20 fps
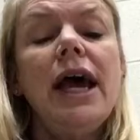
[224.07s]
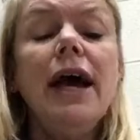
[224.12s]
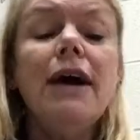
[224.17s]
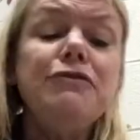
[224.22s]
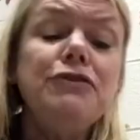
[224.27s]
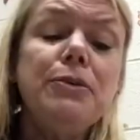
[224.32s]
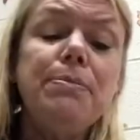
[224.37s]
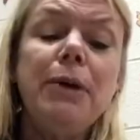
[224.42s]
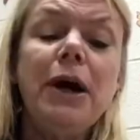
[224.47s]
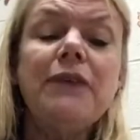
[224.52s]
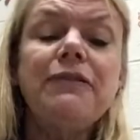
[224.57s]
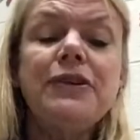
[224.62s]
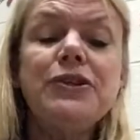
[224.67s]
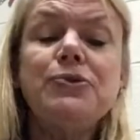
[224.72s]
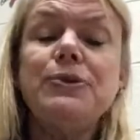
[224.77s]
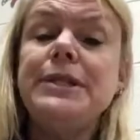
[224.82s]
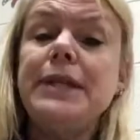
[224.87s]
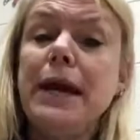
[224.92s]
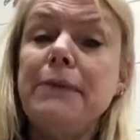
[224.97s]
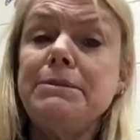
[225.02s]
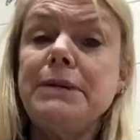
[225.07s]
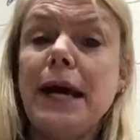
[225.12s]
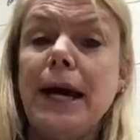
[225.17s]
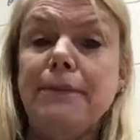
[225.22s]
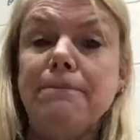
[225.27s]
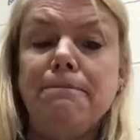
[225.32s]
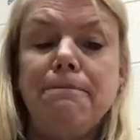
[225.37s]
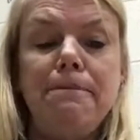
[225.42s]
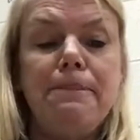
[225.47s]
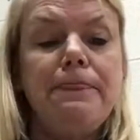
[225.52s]
After breakfast was nap
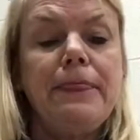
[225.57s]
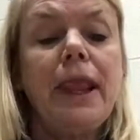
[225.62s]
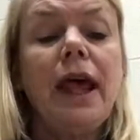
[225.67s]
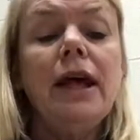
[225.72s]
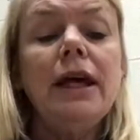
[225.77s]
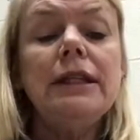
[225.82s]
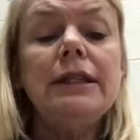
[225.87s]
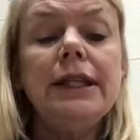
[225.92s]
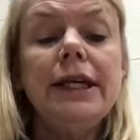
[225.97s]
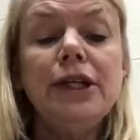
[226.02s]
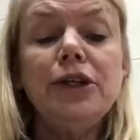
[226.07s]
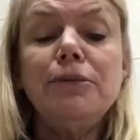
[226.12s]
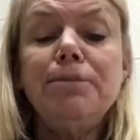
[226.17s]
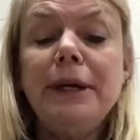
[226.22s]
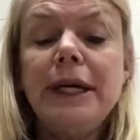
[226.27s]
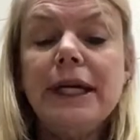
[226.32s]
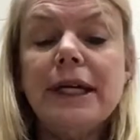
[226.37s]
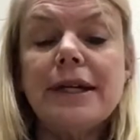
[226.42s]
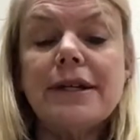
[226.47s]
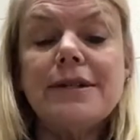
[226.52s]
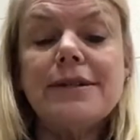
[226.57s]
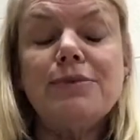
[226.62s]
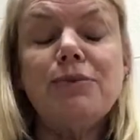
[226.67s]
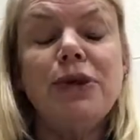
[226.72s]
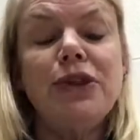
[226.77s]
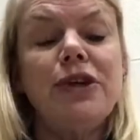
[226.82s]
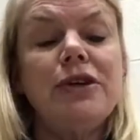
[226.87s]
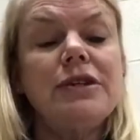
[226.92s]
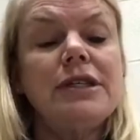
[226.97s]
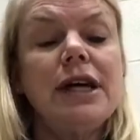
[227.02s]
time. Little pigs,
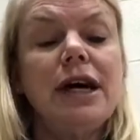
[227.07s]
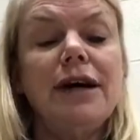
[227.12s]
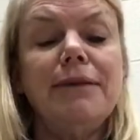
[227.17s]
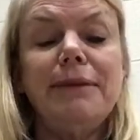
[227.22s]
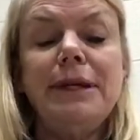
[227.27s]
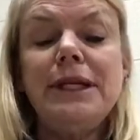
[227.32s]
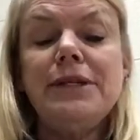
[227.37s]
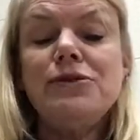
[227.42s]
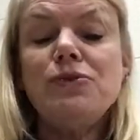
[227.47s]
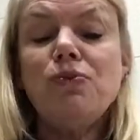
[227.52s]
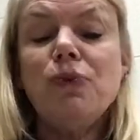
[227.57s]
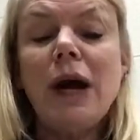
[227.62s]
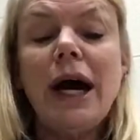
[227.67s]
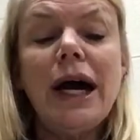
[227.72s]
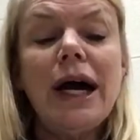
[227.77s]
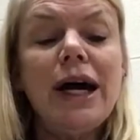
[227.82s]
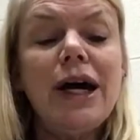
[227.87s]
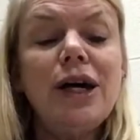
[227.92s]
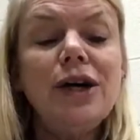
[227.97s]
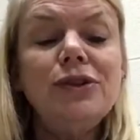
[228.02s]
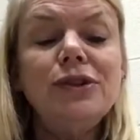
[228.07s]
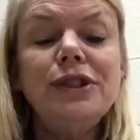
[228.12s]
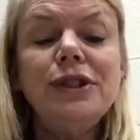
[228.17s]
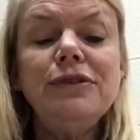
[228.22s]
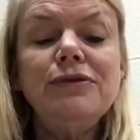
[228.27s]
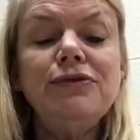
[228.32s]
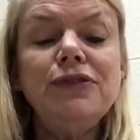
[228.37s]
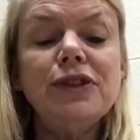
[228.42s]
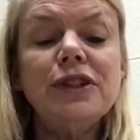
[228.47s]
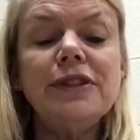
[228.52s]
with their tummies round
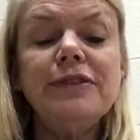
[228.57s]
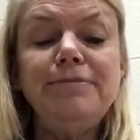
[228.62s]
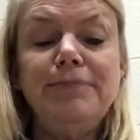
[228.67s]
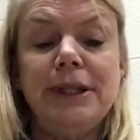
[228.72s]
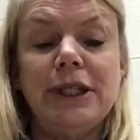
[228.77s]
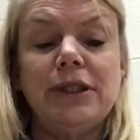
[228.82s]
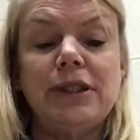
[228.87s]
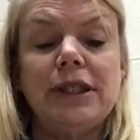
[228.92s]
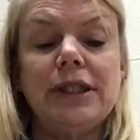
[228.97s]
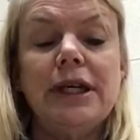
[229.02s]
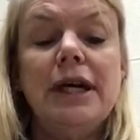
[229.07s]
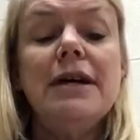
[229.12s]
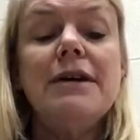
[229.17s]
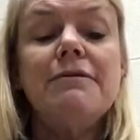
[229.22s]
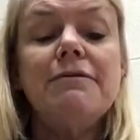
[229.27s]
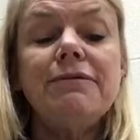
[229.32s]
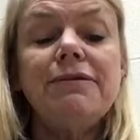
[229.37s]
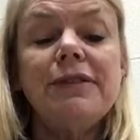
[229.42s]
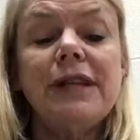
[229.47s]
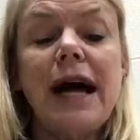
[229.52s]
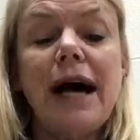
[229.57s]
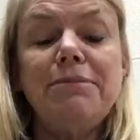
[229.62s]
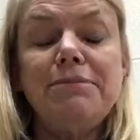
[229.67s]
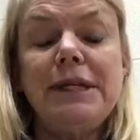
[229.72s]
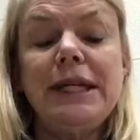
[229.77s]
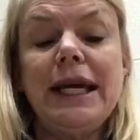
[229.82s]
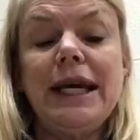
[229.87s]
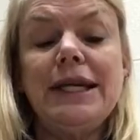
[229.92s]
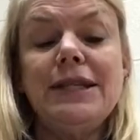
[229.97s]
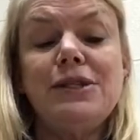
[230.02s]
and full of milk,
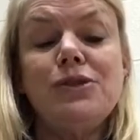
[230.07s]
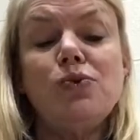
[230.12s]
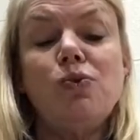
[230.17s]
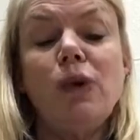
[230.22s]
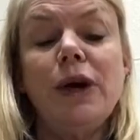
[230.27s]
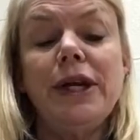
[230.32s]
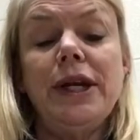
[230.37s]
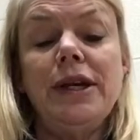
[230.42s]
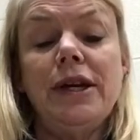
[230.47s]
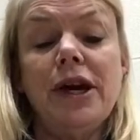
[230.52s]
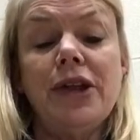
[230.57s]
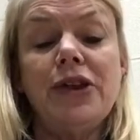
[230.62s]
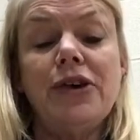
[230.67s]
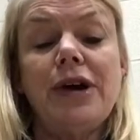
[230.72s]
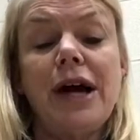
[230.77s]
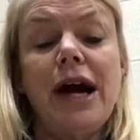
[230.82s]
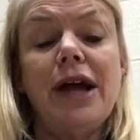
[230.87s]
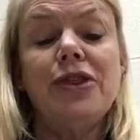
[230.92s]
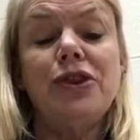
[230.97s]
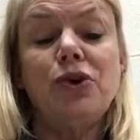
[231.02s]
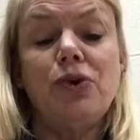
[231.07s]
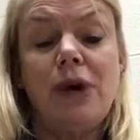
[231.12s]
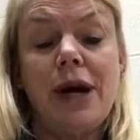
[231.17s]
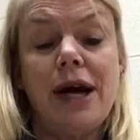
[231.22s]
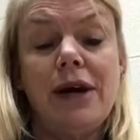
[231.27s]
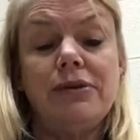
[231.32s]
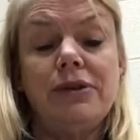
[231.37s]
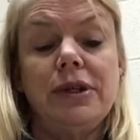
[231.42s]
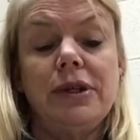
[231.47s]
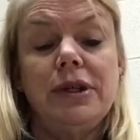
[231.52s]
flopped against one another on the
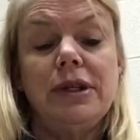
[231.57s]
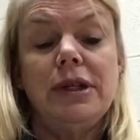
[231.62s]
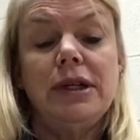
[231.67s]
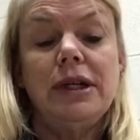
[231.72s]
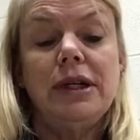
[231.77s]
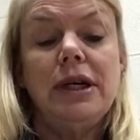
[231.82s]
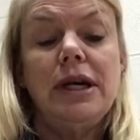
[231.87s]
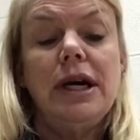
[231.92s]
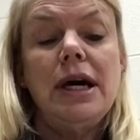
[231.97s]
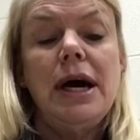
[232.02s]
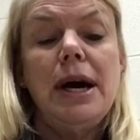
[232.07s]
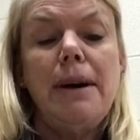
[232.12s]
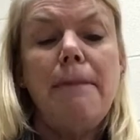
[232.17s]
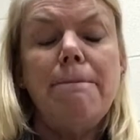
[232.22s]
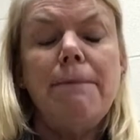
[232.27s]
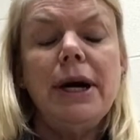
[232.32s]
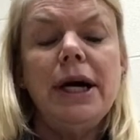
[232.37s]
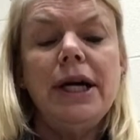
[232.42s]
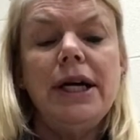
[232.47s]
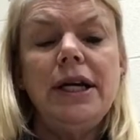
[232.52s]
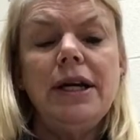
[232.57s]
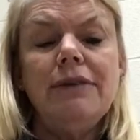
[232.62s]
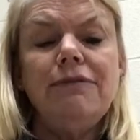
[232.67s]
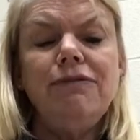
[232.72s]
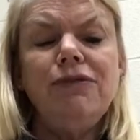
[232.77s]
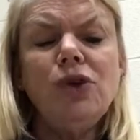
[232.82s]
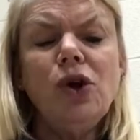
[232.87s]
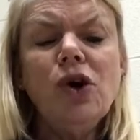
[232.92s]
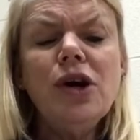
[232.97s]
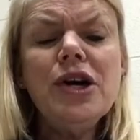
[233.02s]
ground. But
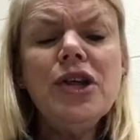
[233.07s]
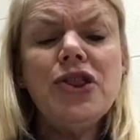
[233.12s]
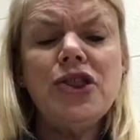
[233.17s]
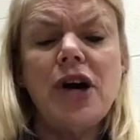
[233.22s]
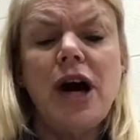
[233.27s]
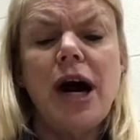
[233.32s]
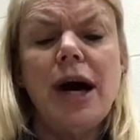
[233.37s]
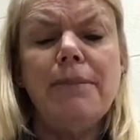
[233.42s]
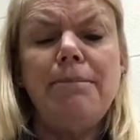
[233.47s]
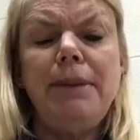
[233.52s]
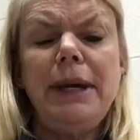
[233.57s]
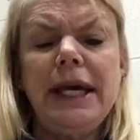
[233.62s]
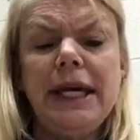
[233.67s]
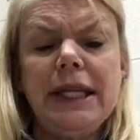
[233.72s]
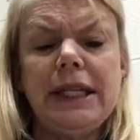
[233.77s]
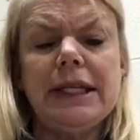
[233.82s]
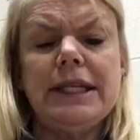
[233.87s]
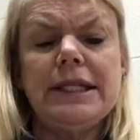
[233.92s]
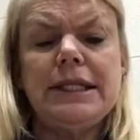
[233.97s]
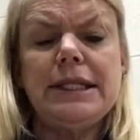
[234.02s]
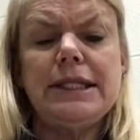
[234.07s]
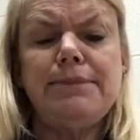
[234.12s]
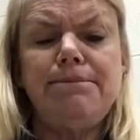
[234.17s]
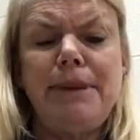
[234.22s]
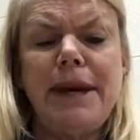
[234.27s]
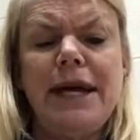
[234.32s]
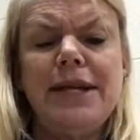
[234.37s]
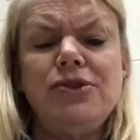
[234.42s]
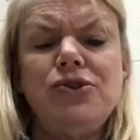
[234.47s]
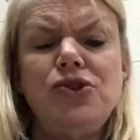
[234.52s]
Flora thought piglets
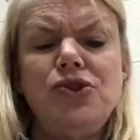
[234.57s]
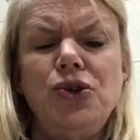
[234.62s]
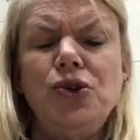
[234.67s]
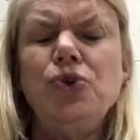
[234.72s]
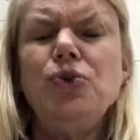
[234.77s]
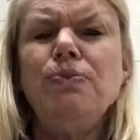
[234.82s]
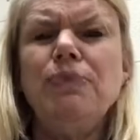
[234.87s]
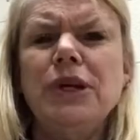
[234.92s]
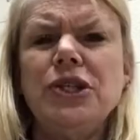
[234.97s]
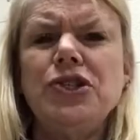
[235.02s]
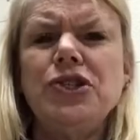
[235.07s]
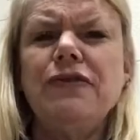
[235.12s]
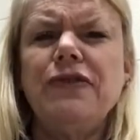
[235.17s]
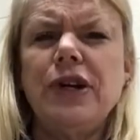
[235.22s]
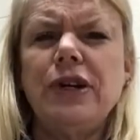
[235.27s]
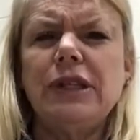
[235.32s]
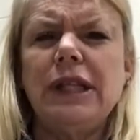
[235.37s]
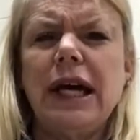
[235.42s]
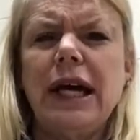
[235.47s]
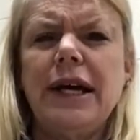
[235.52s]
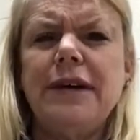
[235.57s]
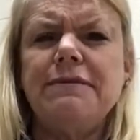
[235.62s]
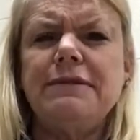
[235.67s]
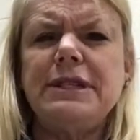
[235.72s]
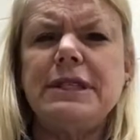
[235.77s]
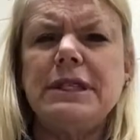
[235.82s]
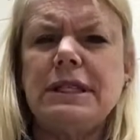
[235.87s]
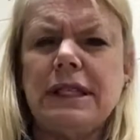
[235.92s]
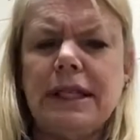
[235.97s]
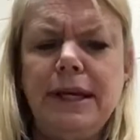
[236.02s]
spent too much of their
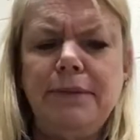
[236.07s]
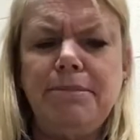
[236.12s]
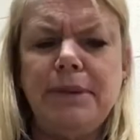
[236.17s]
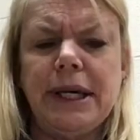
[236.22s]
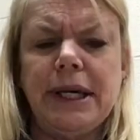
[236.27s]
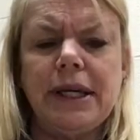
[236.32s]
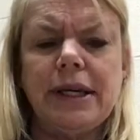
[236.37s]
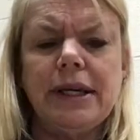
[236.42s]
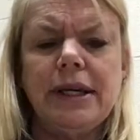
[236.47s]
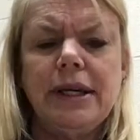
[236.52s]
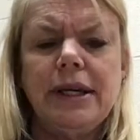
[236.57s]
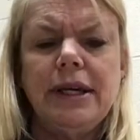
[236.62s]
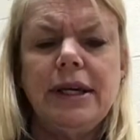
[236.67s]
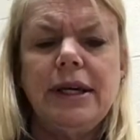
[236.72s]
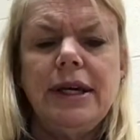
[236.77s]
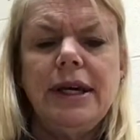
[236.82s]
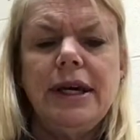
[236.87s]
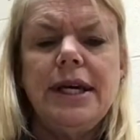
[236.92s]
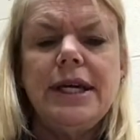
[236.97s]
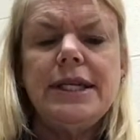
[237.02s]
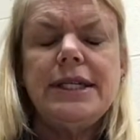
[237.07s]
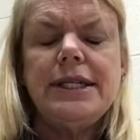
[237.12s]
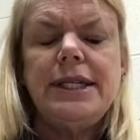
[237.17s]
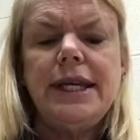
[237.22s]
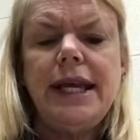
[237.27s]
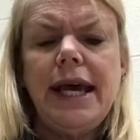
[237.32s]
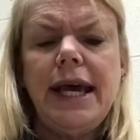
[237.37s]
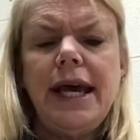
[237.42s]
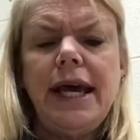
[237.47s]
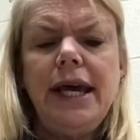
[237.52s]
lives sleeping.
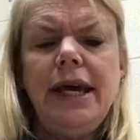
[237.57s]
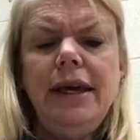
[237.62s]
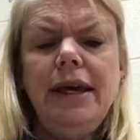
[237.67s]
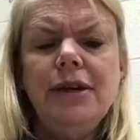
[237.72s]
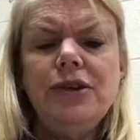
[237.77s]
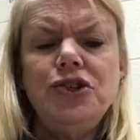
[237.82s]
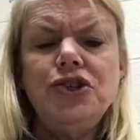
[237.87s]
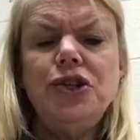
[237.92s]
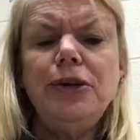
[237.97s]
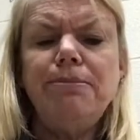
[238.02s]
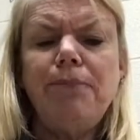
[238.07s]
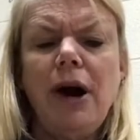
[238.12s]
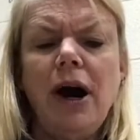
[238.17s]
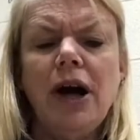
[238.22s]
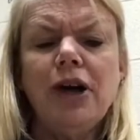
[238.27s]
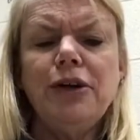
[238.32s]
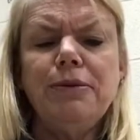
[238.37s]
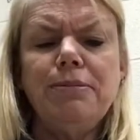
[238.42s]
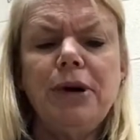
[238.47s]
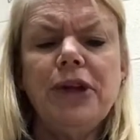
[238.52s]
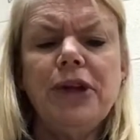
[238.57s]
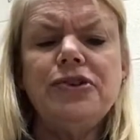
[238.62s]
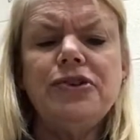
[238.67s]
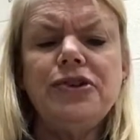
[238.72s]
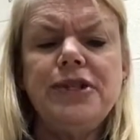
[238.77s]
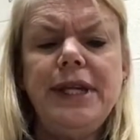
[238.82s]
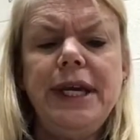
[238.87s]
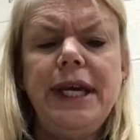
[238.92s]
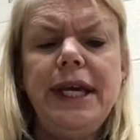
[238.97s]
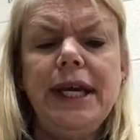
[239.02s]
Today, she pawed her
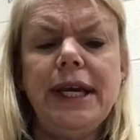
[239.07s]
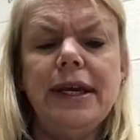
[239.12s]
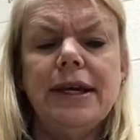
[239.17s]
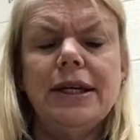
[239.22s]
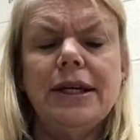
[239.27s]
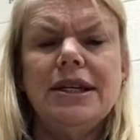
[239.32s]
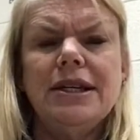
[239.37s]
brother's knee.